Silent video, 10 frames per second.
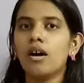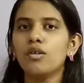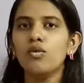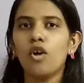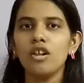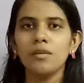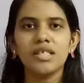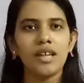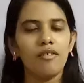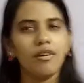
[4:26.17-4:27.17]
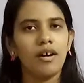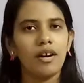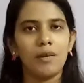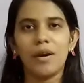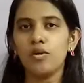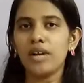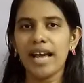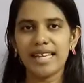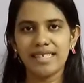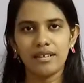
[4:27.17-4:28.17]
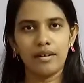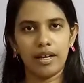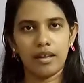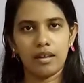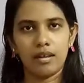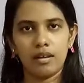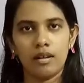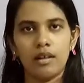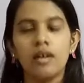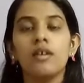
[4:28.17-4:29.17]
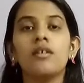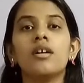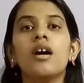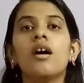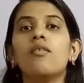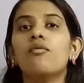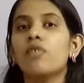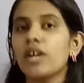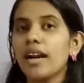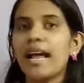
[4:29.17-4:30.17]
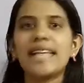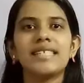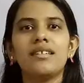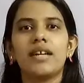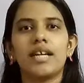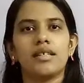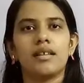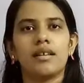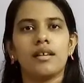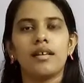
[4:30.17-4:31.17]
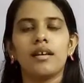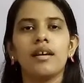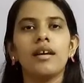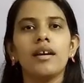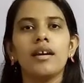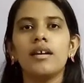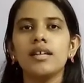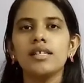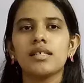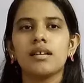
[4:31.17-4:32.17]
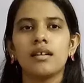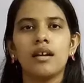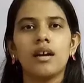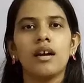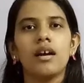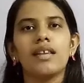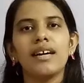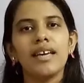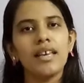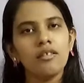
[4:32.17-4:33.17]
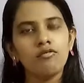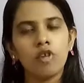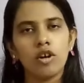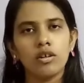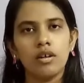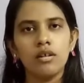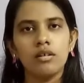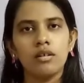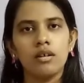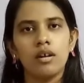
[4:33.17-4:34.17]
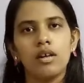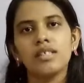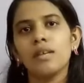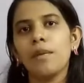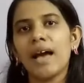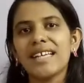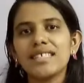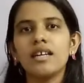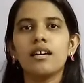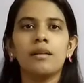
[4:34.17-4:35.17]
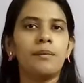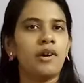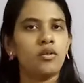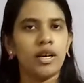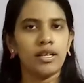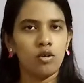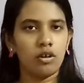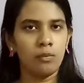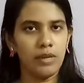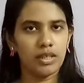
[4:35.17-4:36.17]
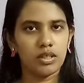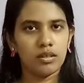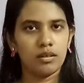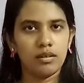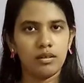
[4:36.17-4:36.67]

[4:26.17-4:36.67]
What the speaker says: You all must have heard about acid rain. What are acid rain? It is that in water some acidic compound has got mixed.